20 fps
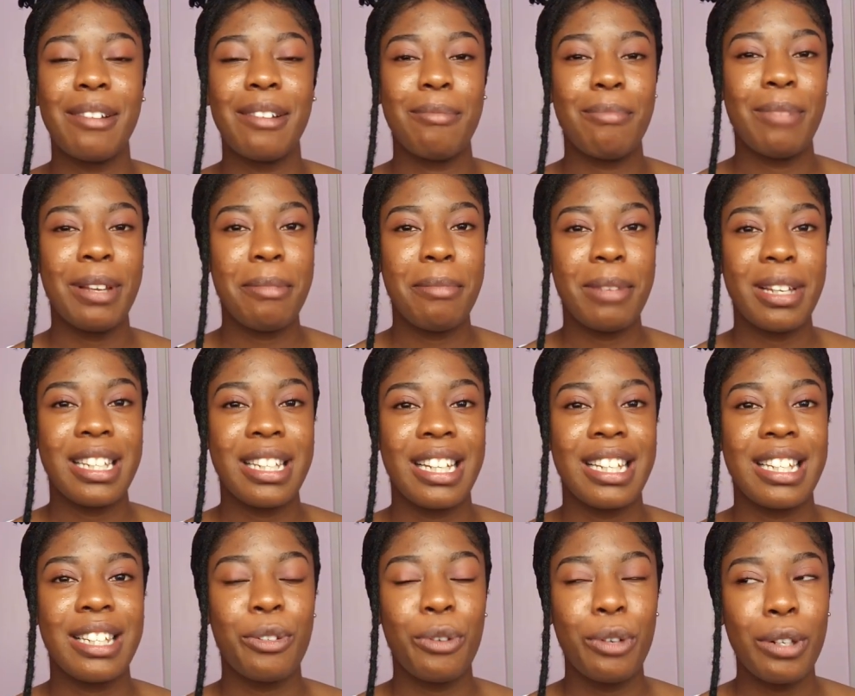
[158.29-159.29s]
bedmate
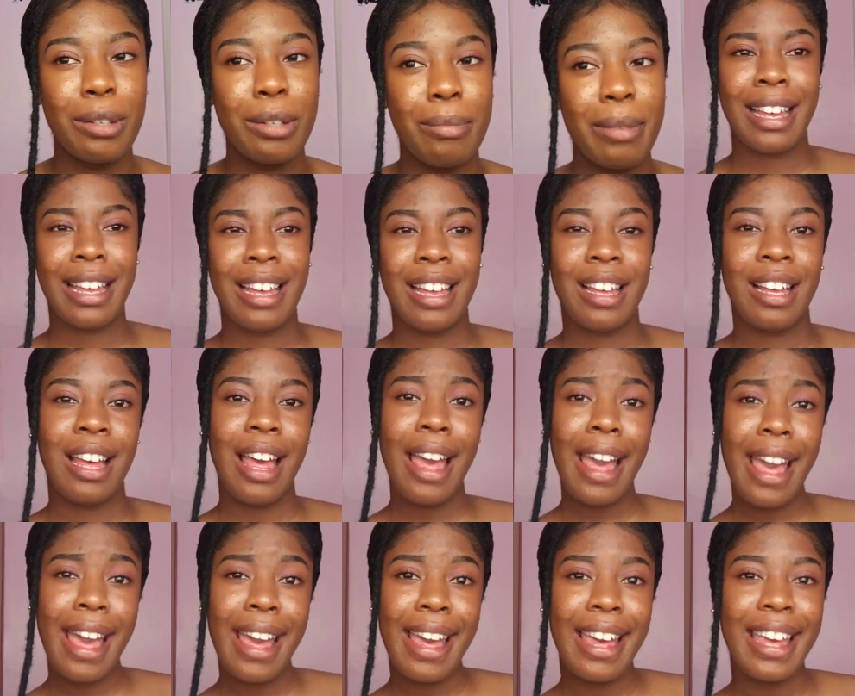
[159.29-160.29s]
had told me,
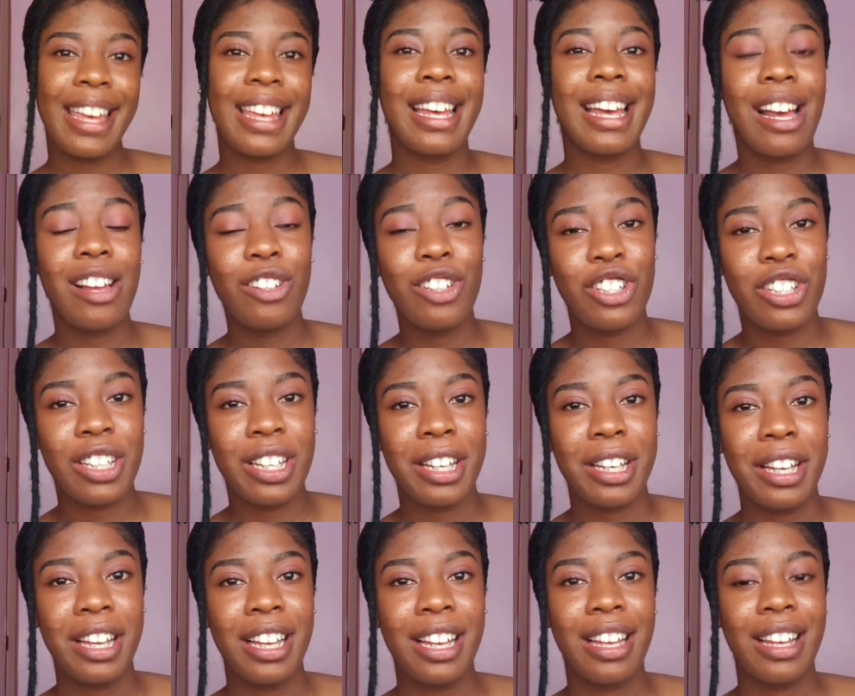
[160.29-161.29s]
hey
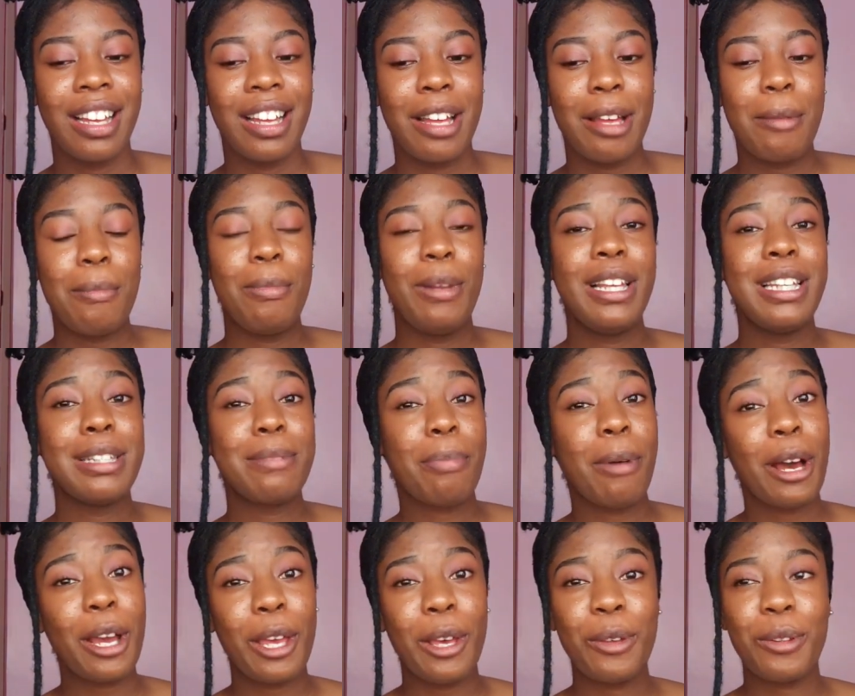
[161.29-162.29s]
Inganji, please
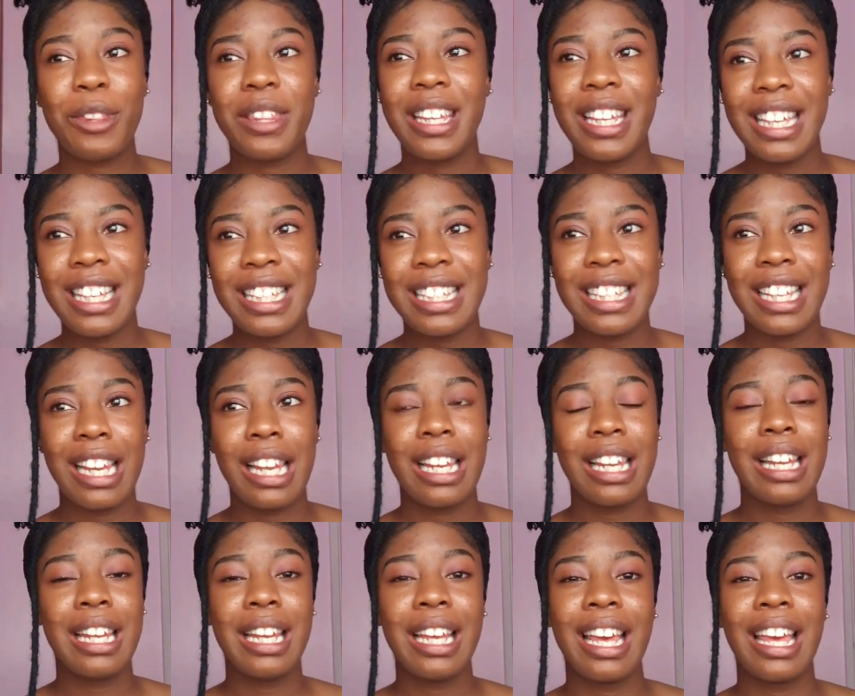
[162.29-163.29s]
pack your things,
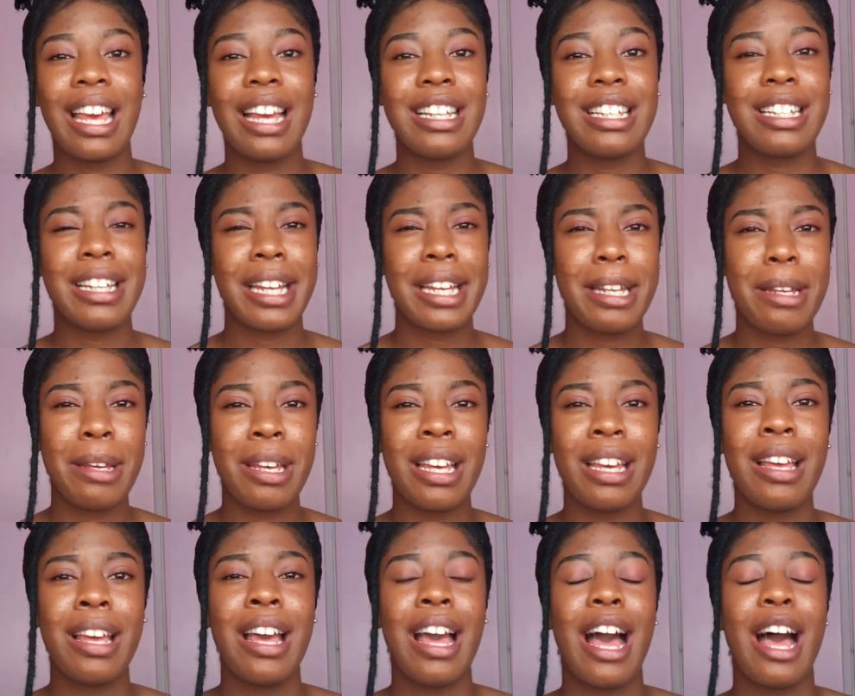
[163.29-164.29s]
ninini, get
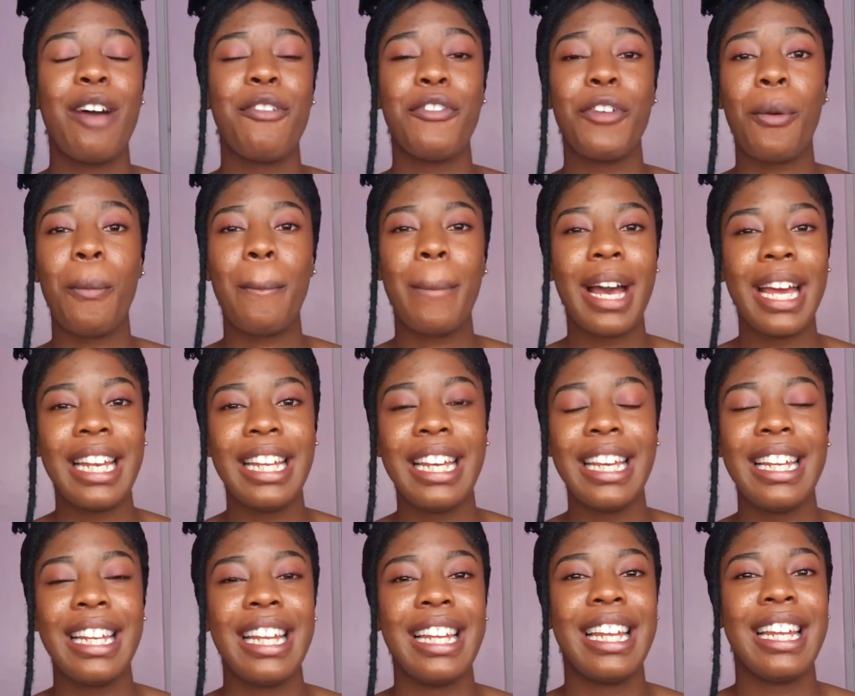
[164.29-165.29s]
ready, have your
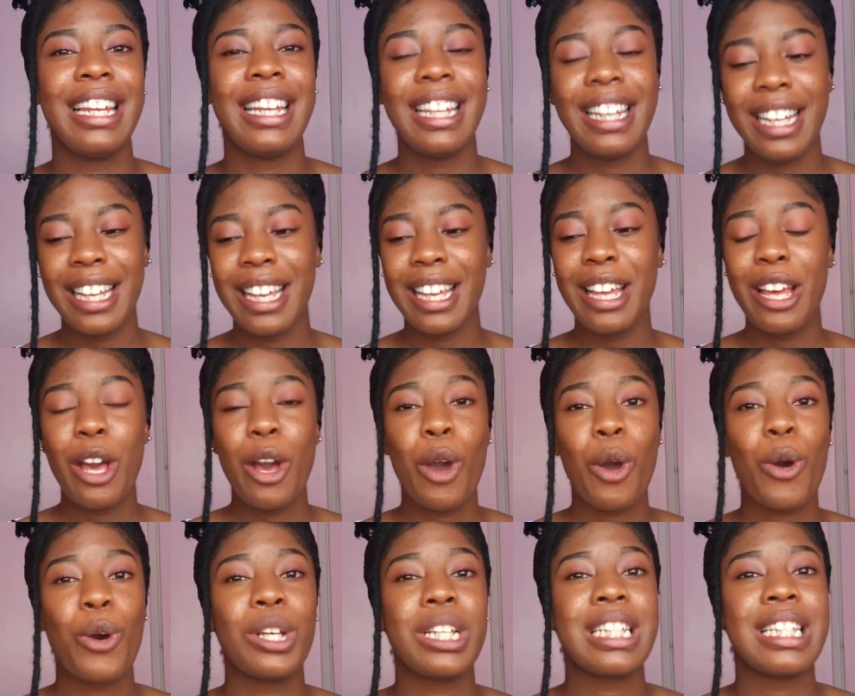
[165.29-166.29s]
money, ninini,
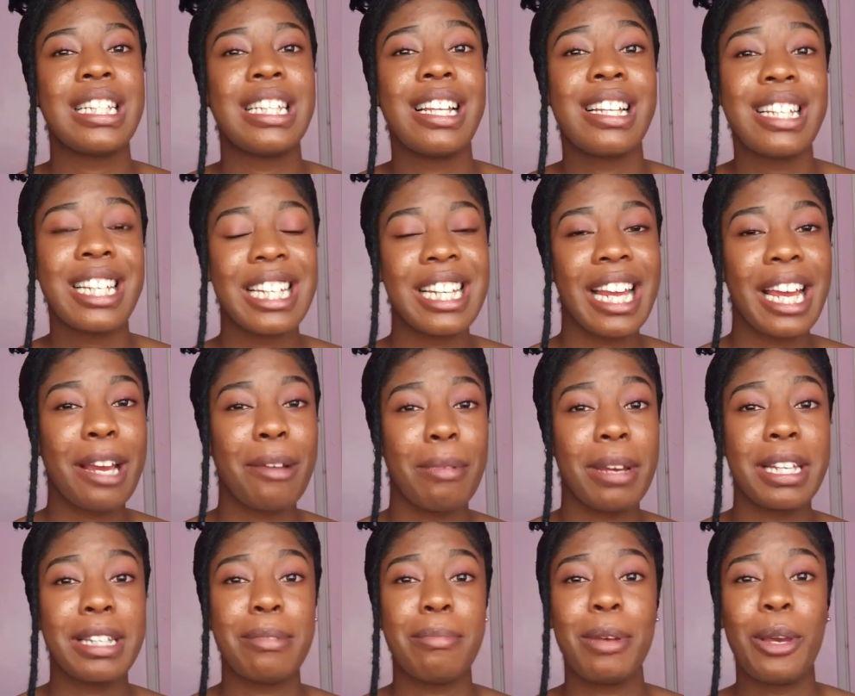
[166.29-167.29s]
cause the strike
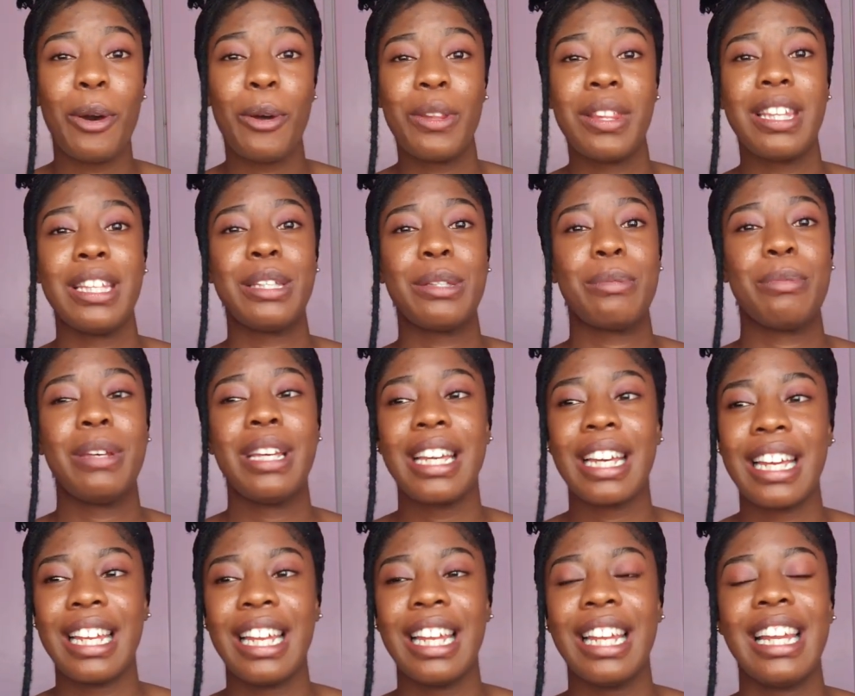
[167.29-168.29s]
might be on this
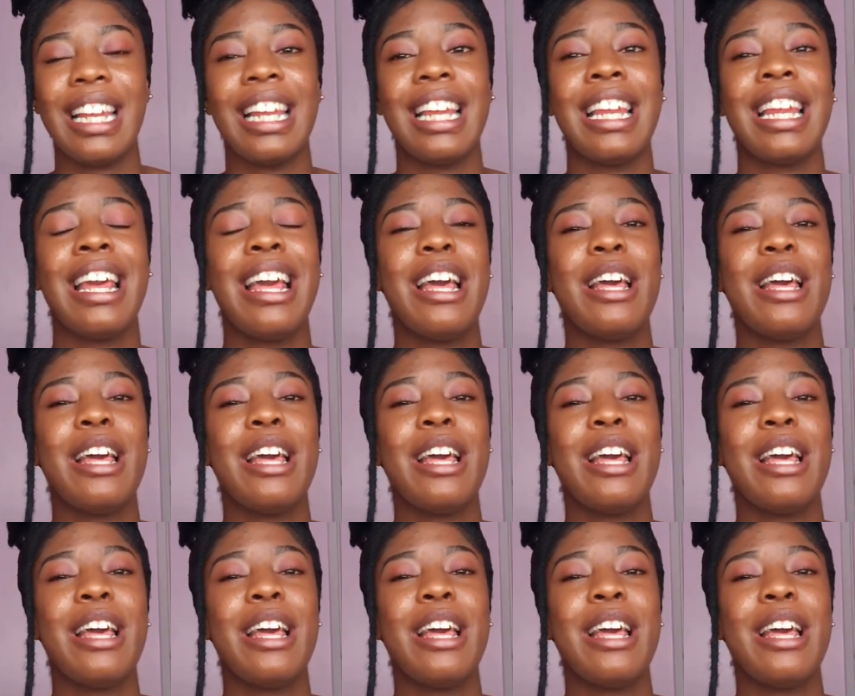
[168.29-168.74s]
week, ninini.